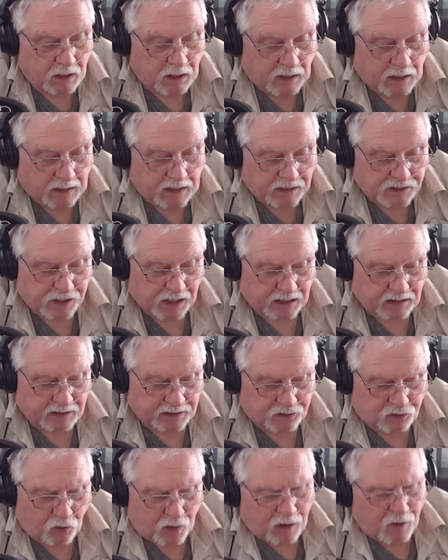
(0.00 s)
Exactly
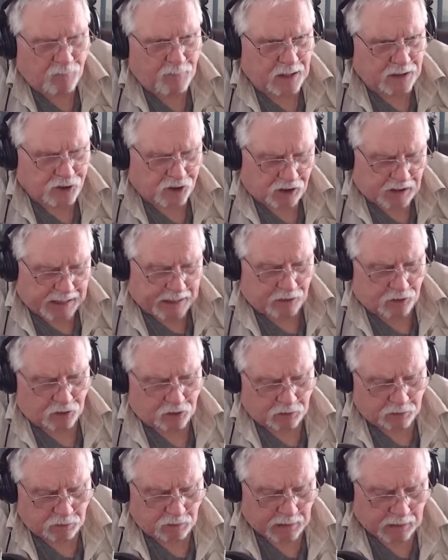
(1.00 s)
12 months
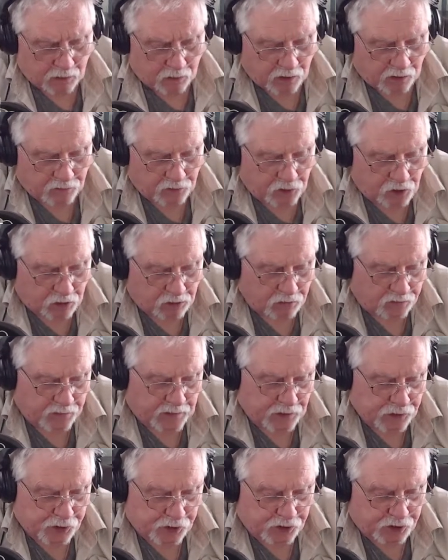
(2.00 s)
later, however, Dr.
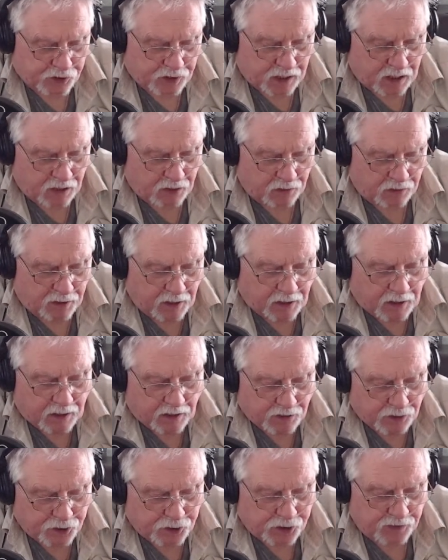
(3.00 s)
Fauci is now
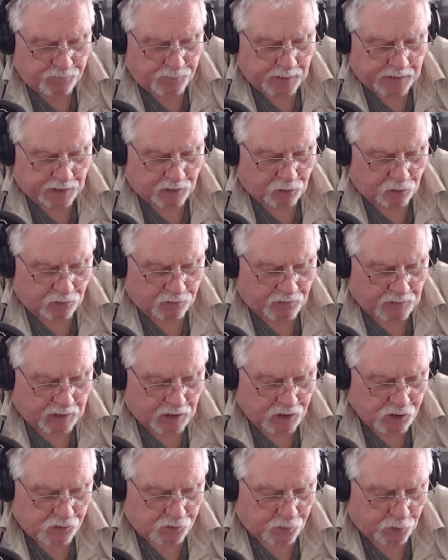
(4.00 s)
the chief medical
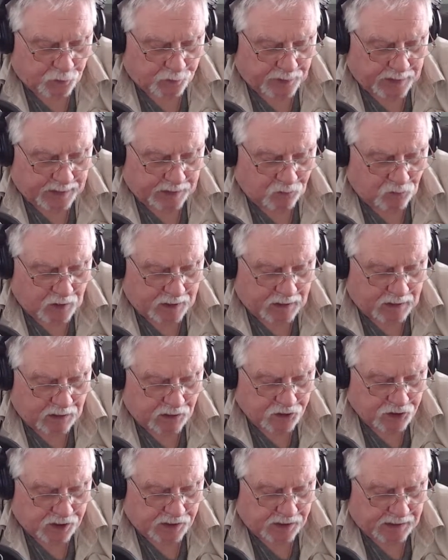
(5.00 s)
advisor for the Biden White
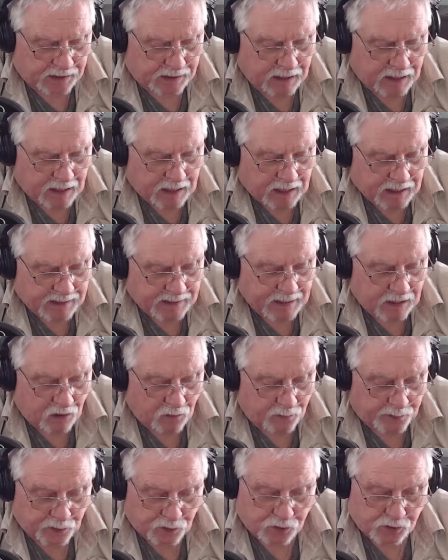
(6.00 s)
House, and he now
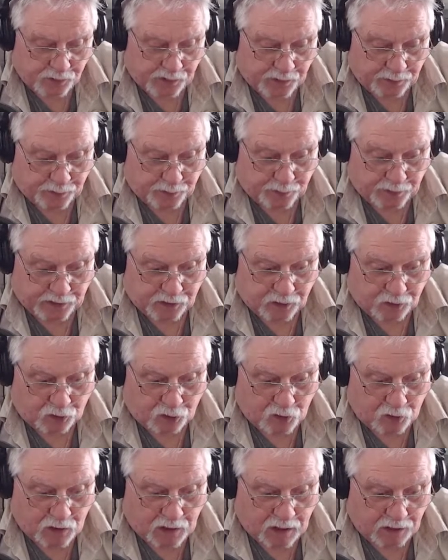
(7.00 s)
appears to be prepared to
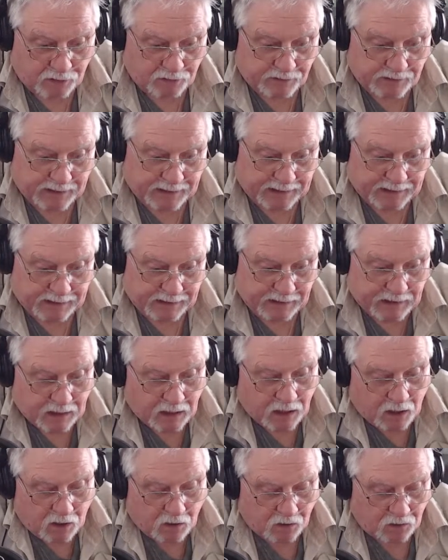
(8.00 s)
go 180
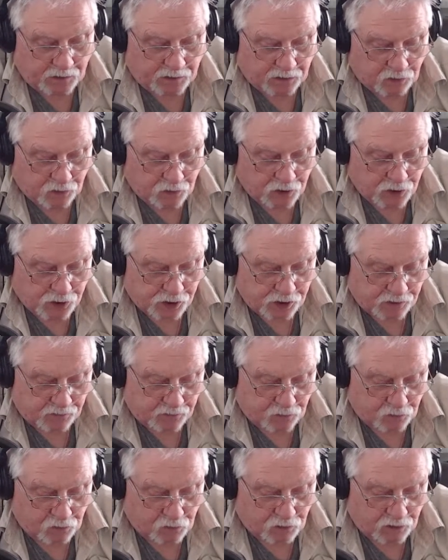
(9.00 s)
on the origin of
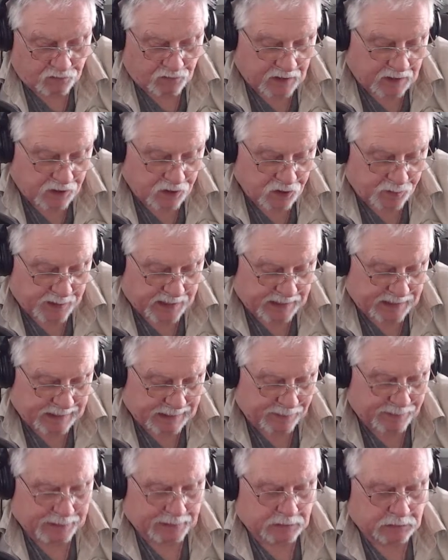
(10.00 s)
coronavirus
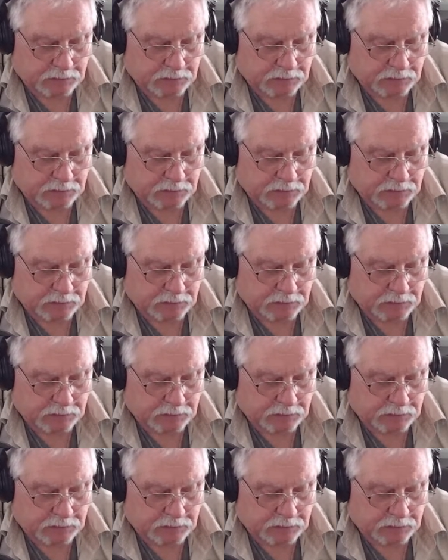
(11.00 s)
pandemic.